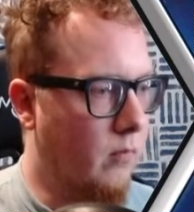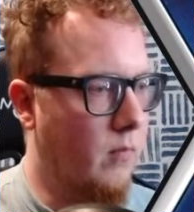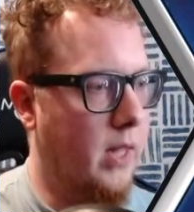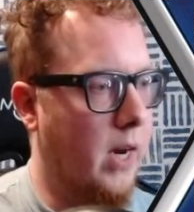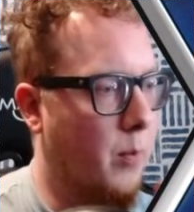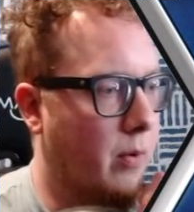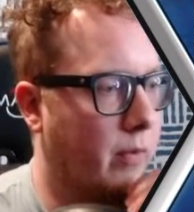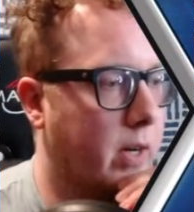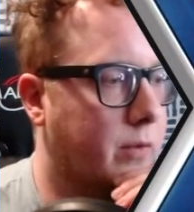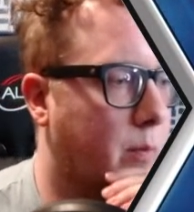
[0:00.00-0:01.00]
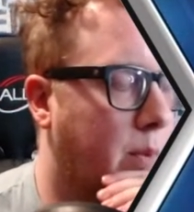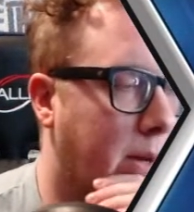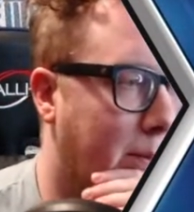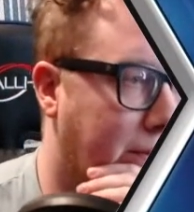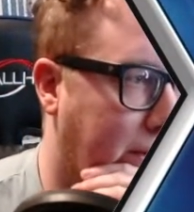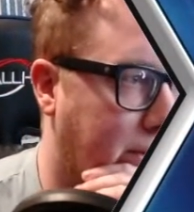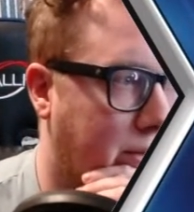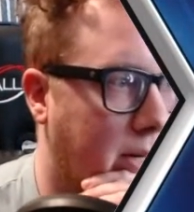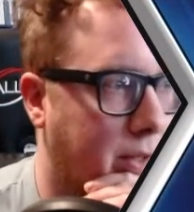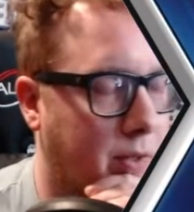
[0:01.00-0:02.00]
And that'll prevent us from playing
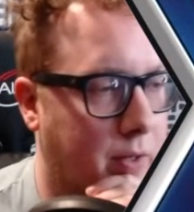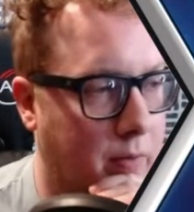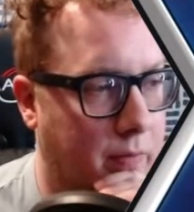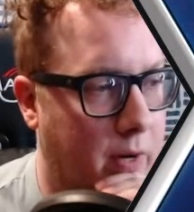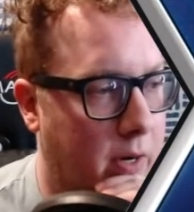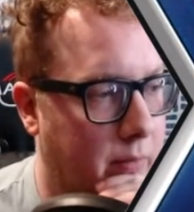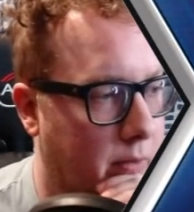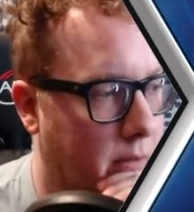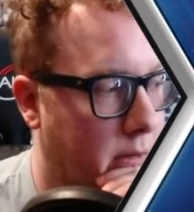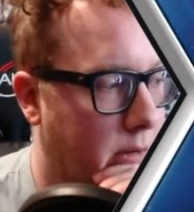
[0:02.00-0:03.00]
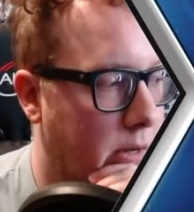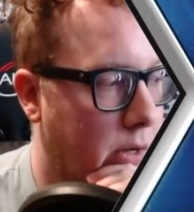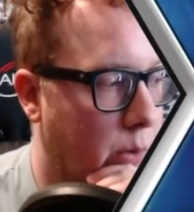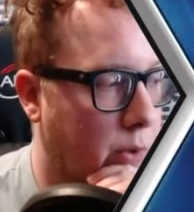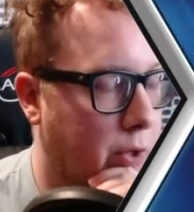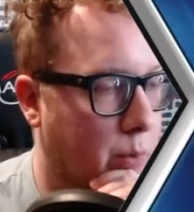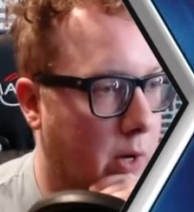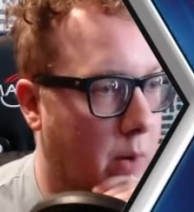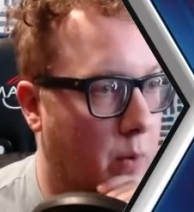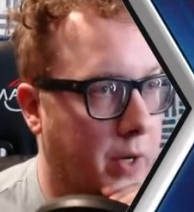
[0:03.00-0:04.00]
Professor X on turn 5, which is what
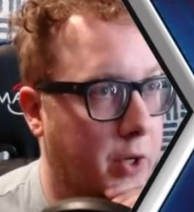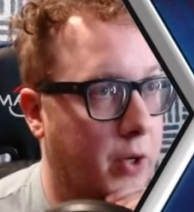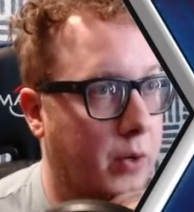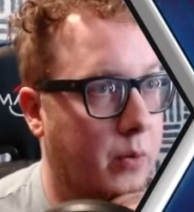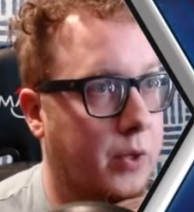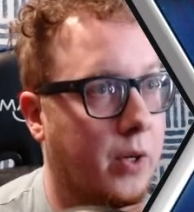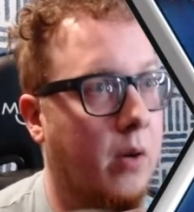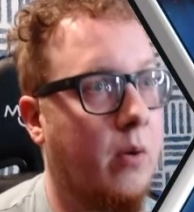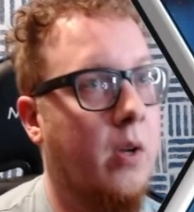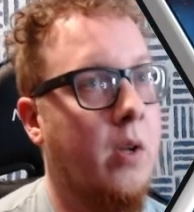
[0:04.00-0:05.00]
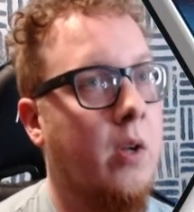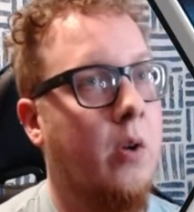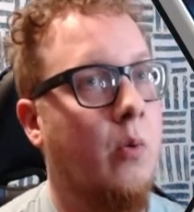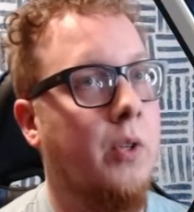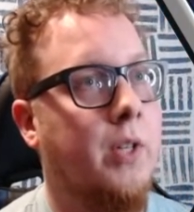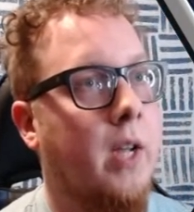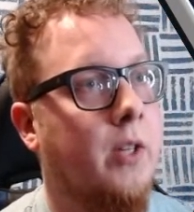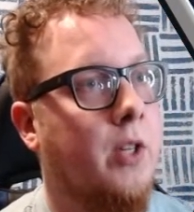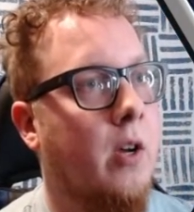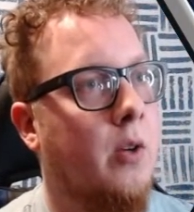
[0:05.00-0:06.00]
I want to do. So we'll see how
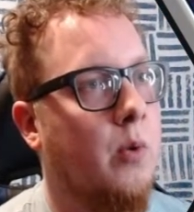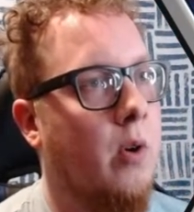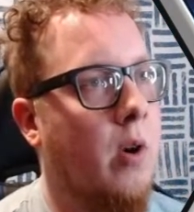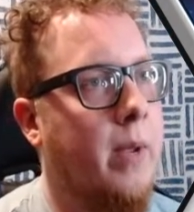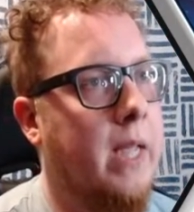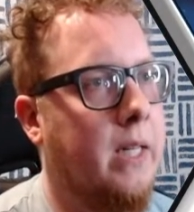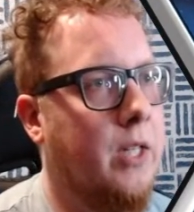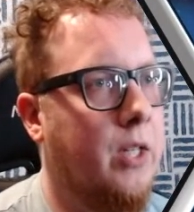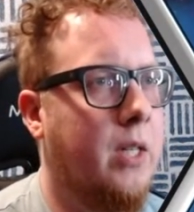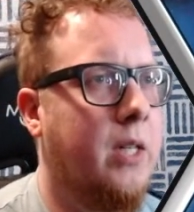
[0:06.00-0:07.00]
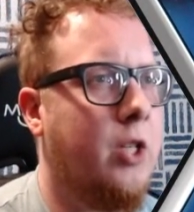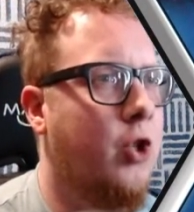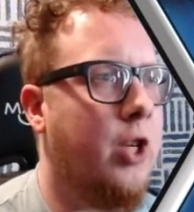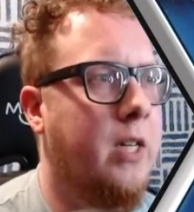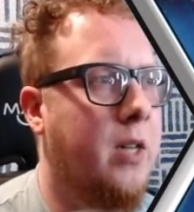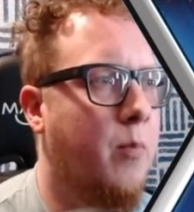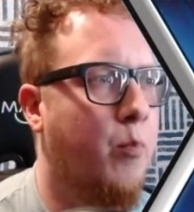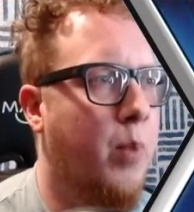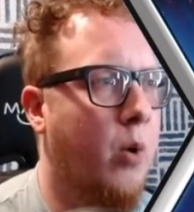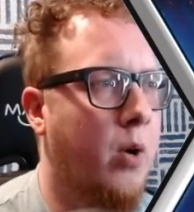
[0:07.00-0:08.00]
this goes. We're going up against
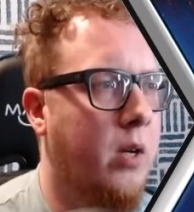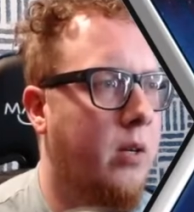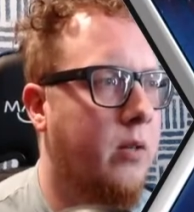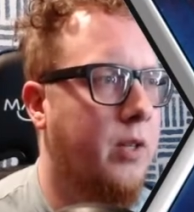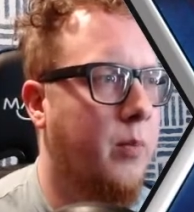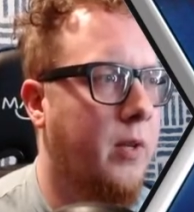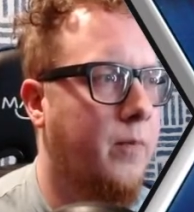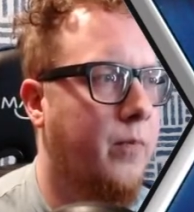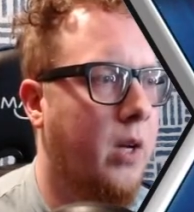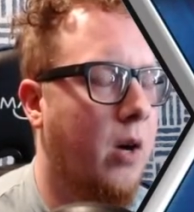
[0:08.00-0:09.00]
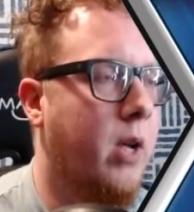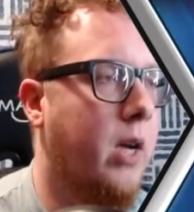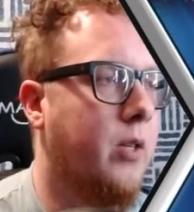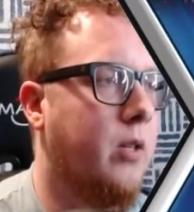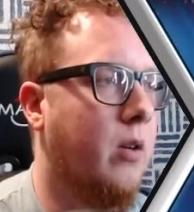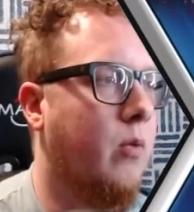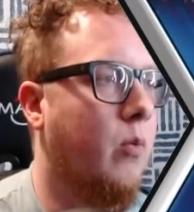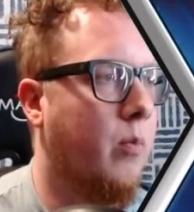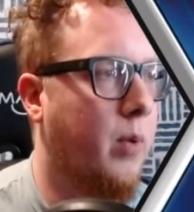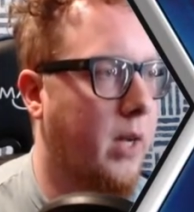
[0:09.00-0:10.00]
Gentaboa or something. Okay, so
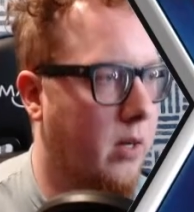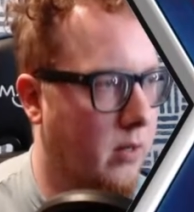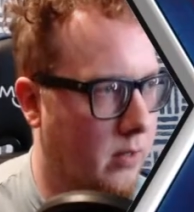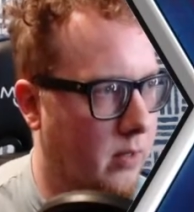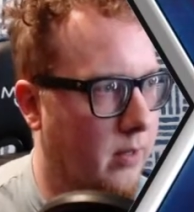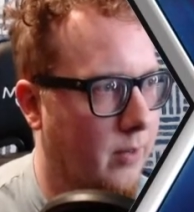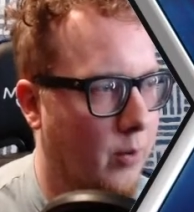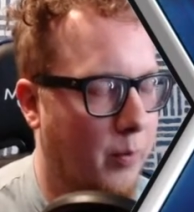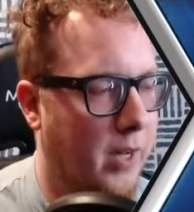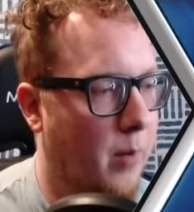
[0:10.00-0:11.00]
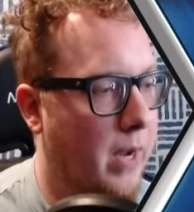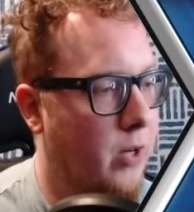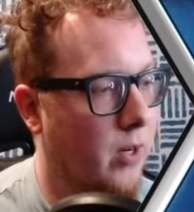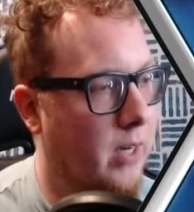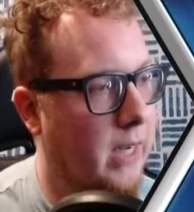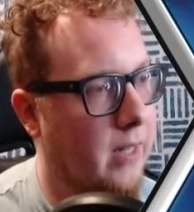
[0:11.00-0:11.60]
we're playing a Patriot deck.